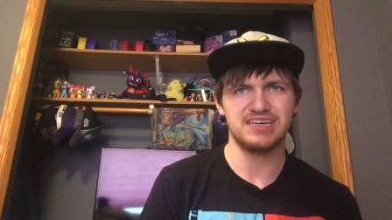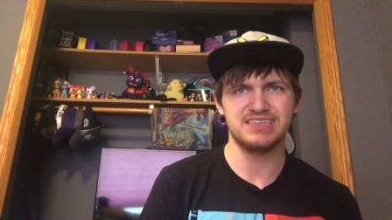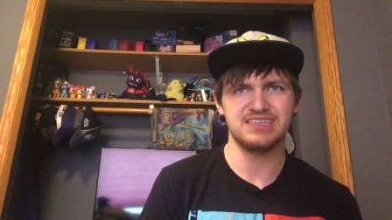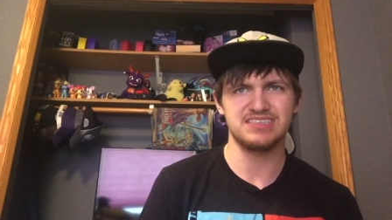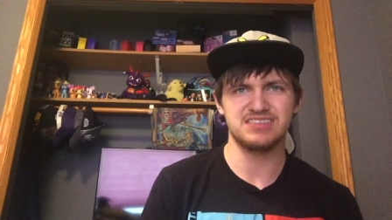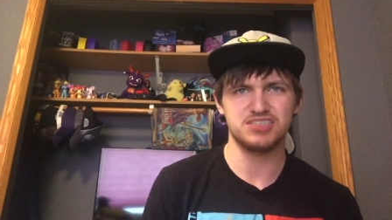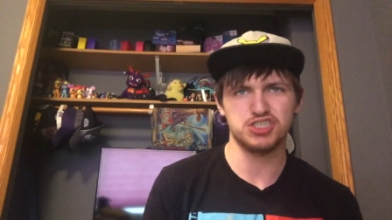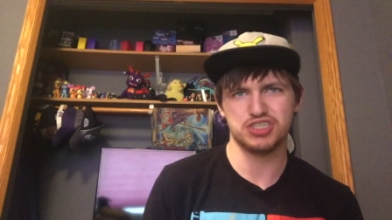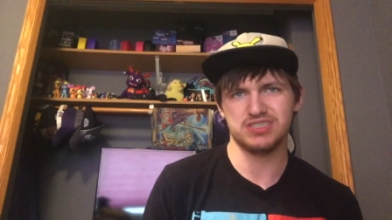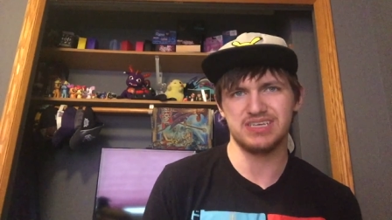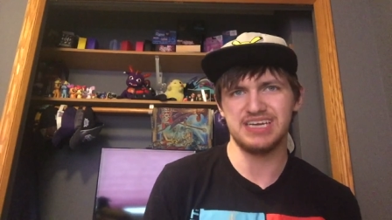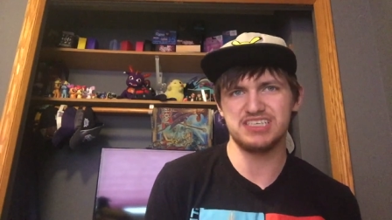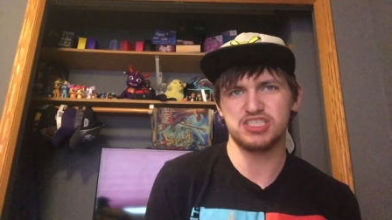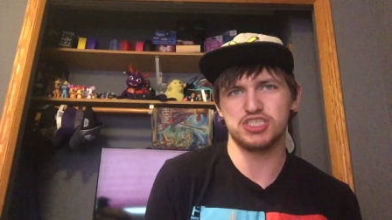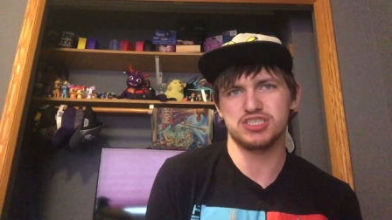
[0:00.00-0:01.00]
It's
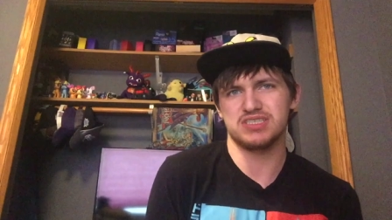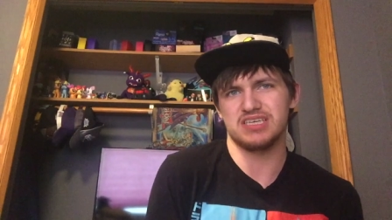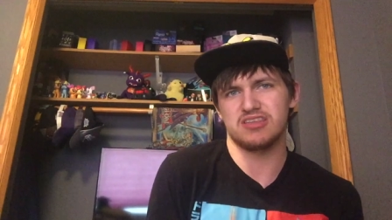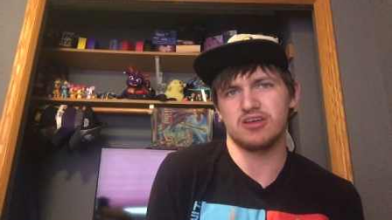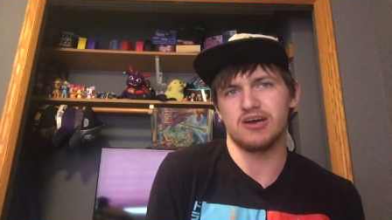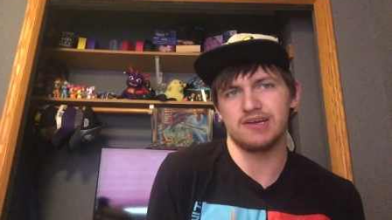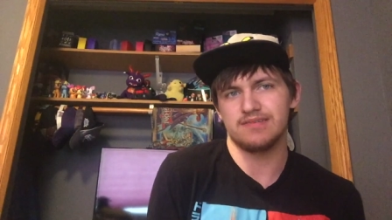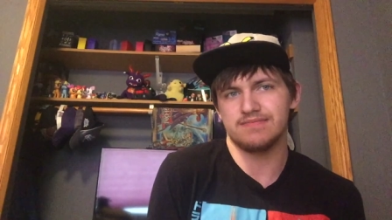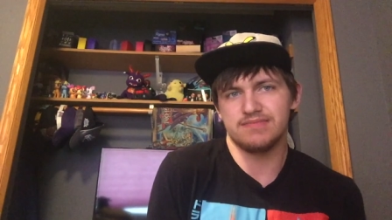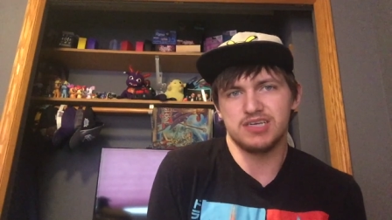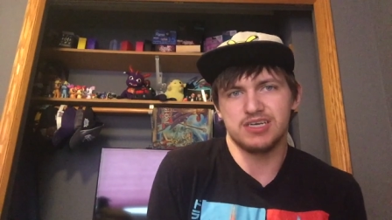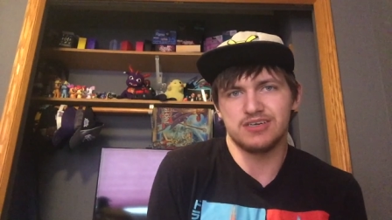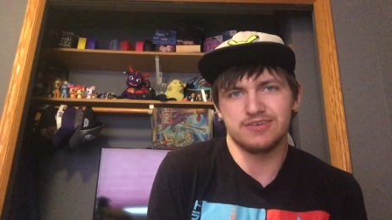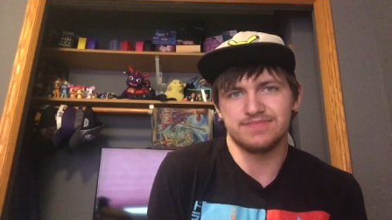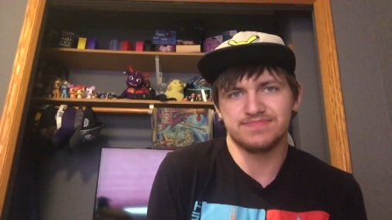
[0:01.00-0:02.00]
just a thought,
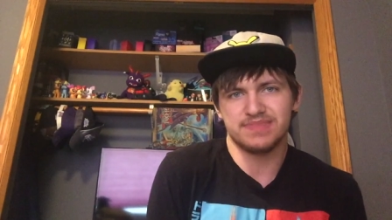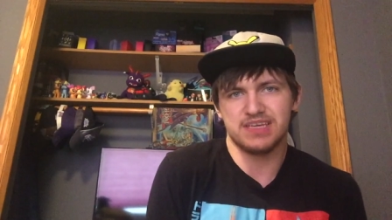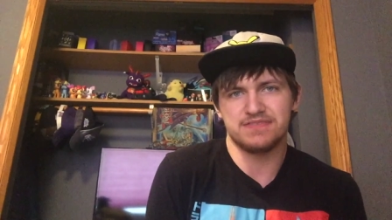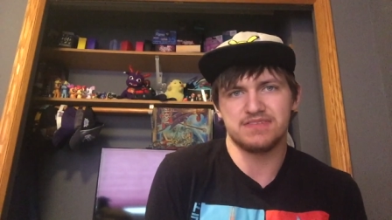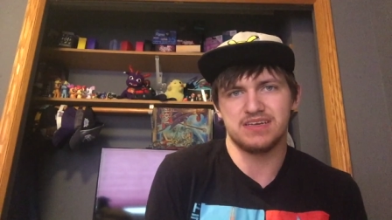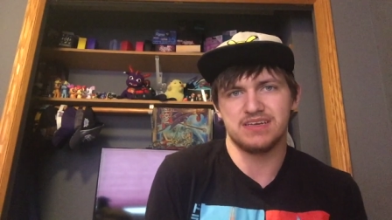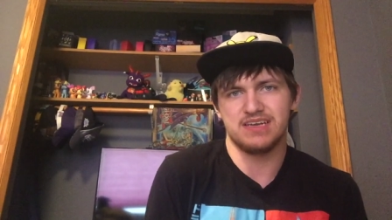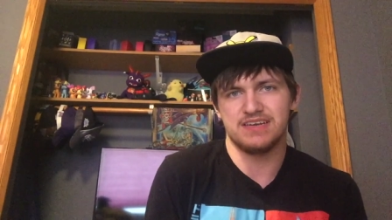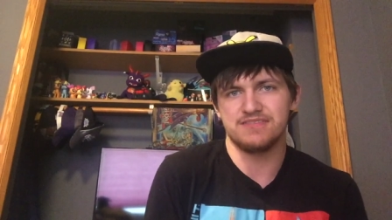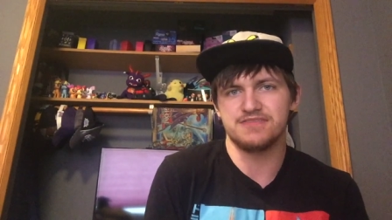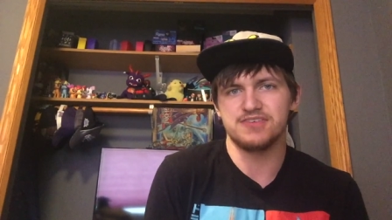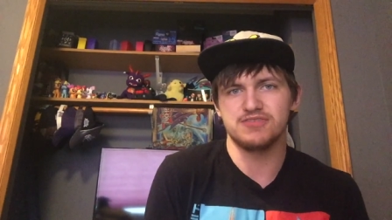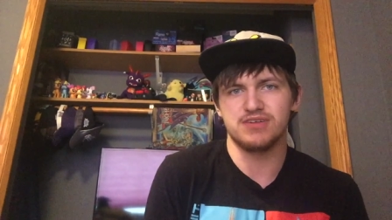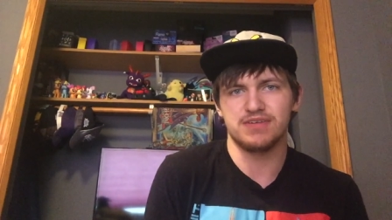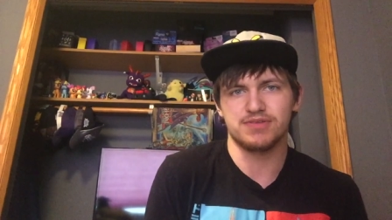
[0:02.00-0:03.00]
you know, if
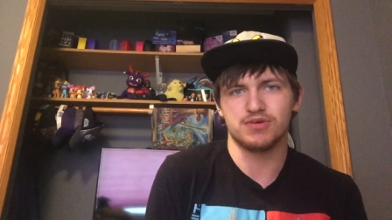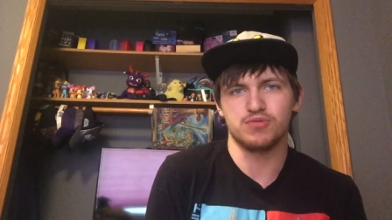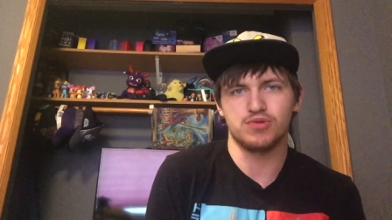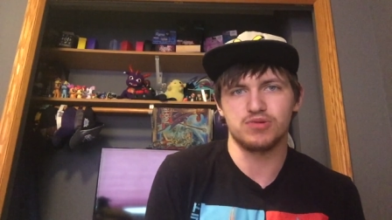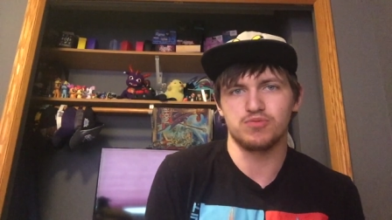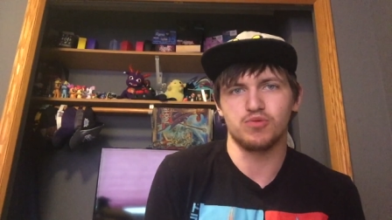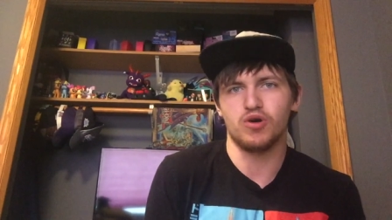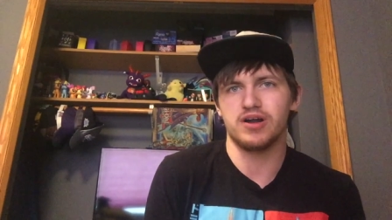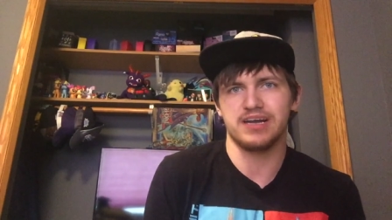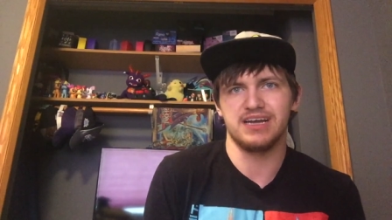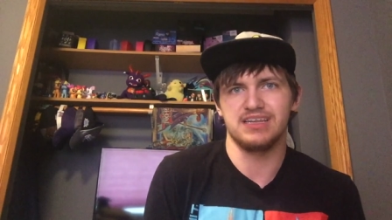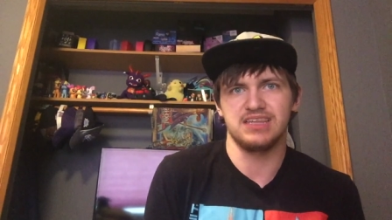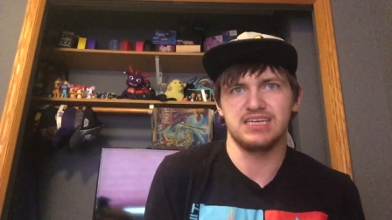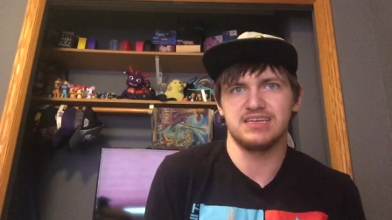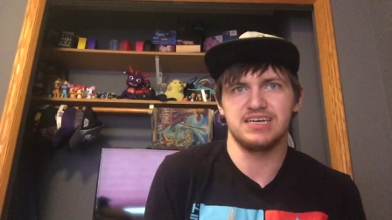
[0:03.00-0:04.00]
you ever would want
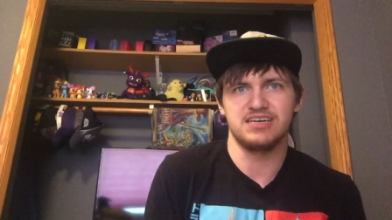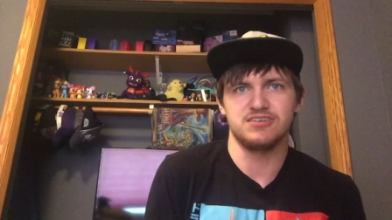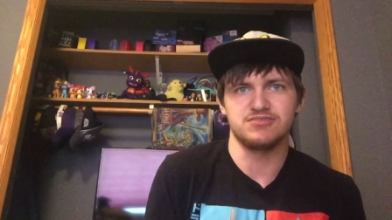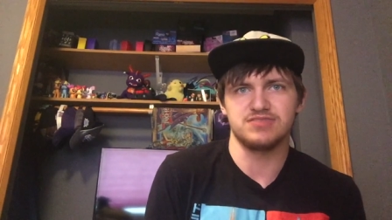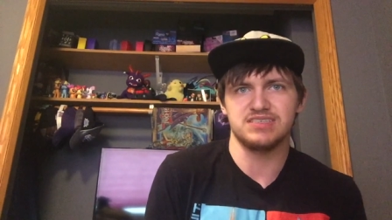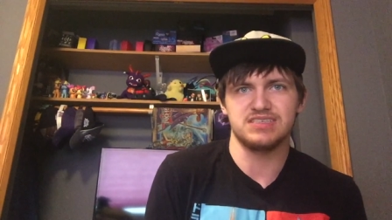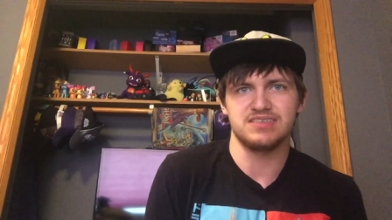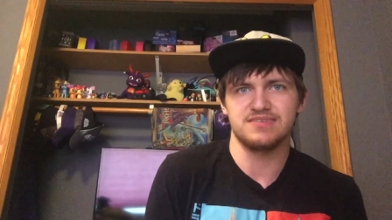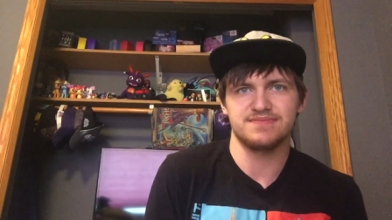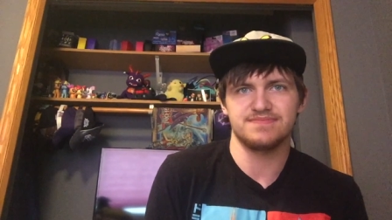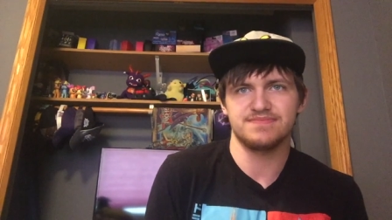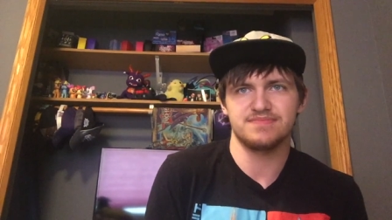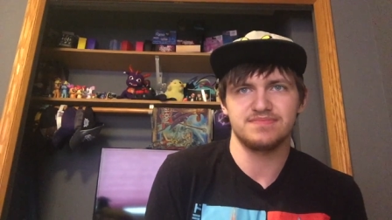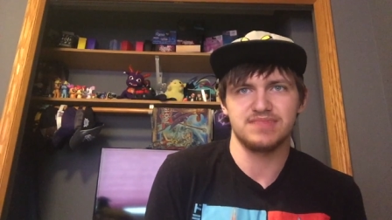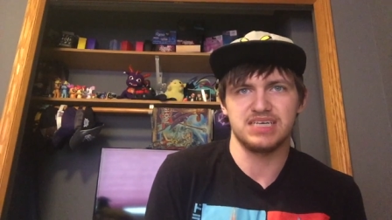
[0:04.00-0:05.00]
a LV
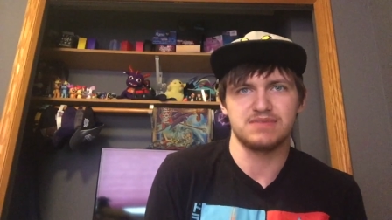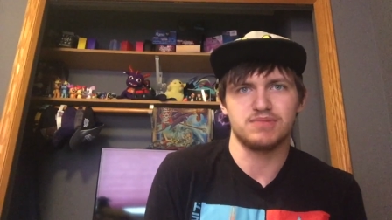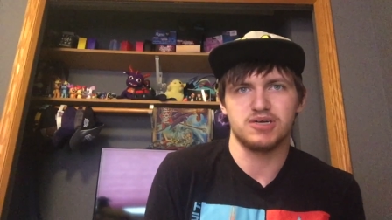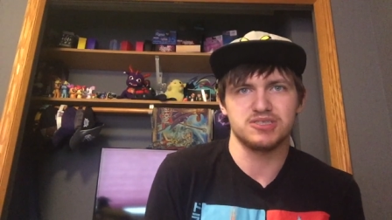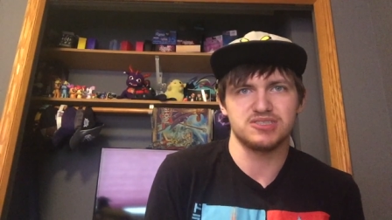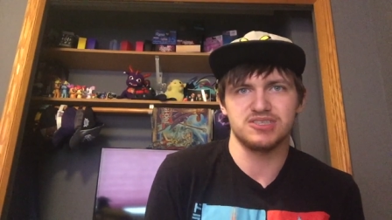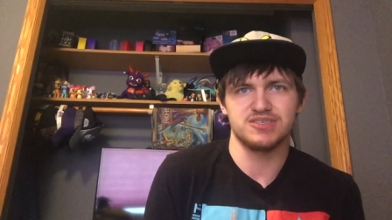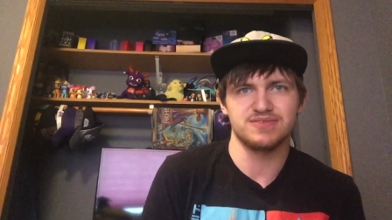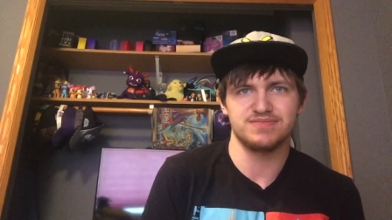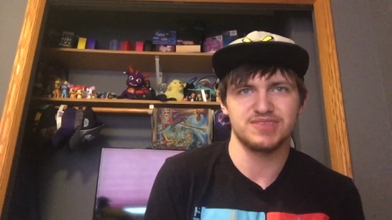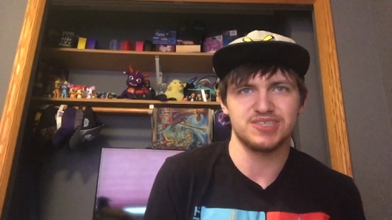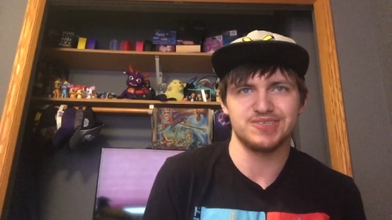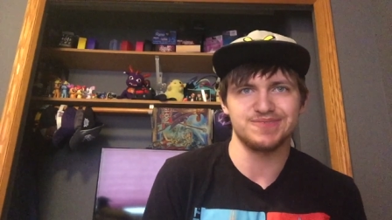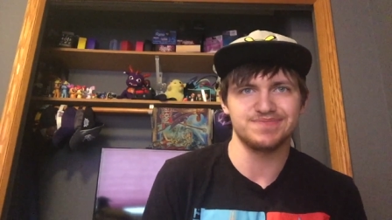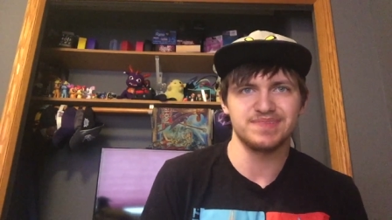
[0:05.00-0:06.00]
Link Monster.
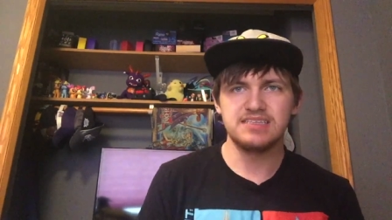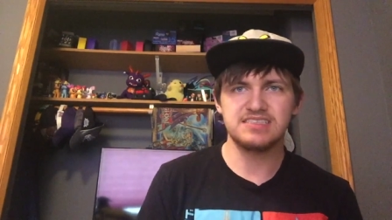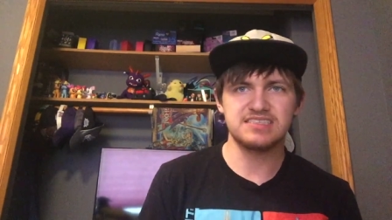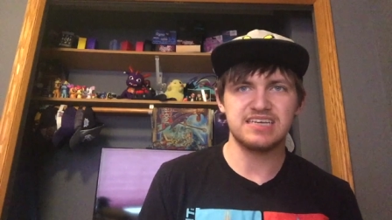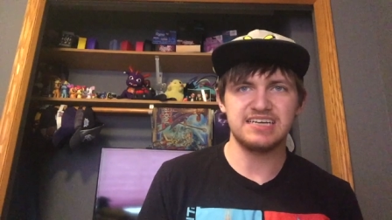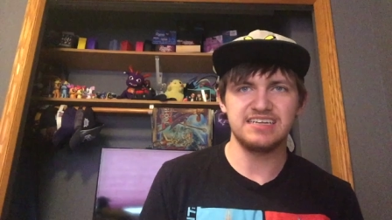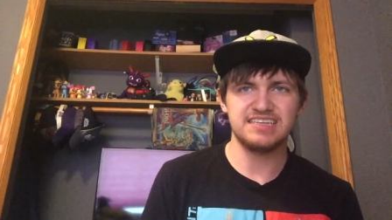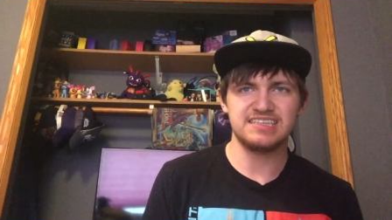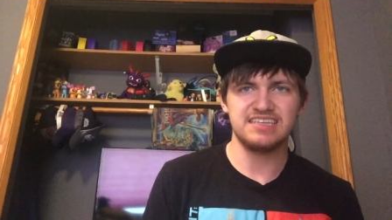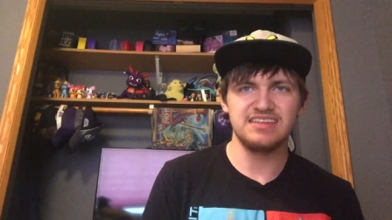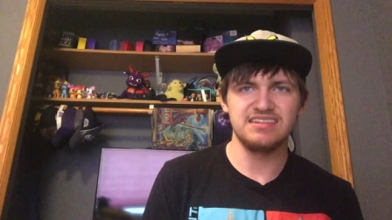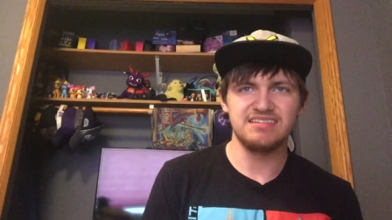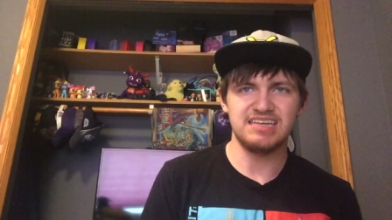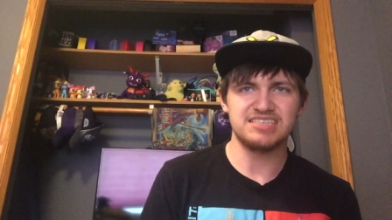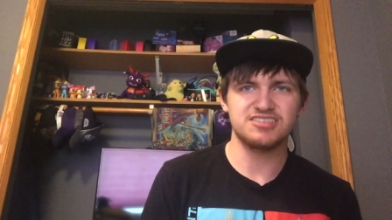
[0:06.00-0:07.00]
So this is kind of like the
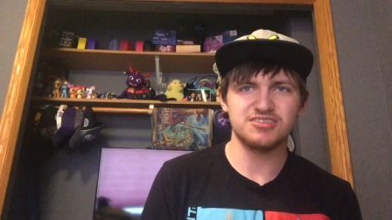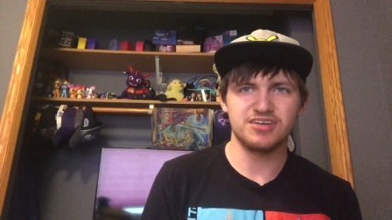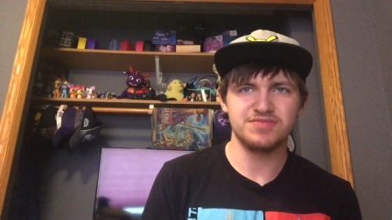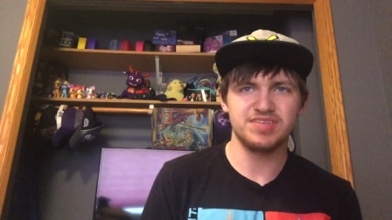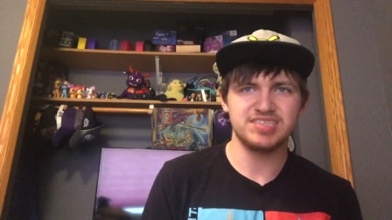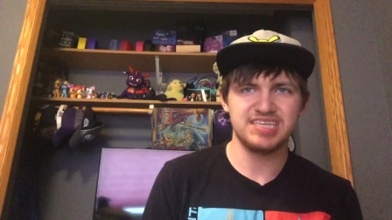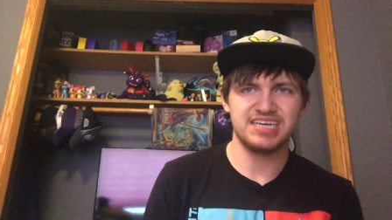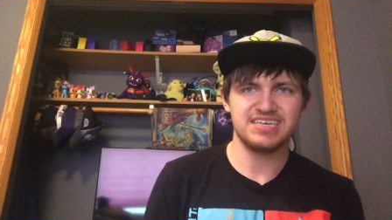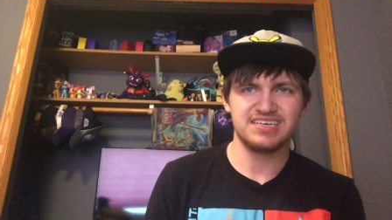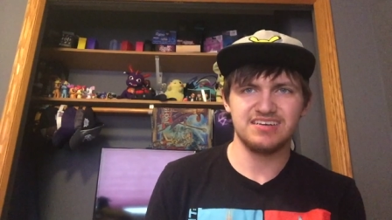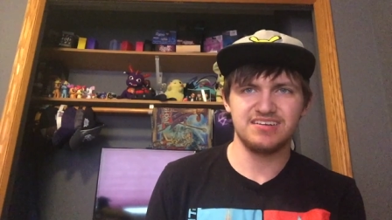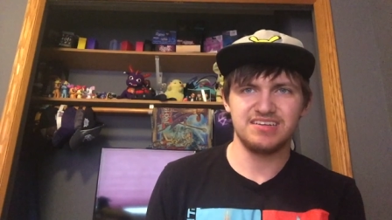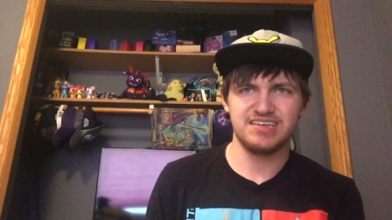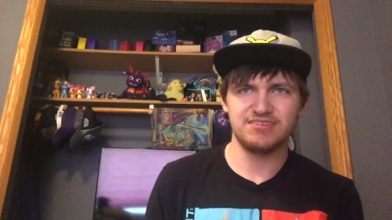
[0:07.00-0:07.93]
lesser of the deck.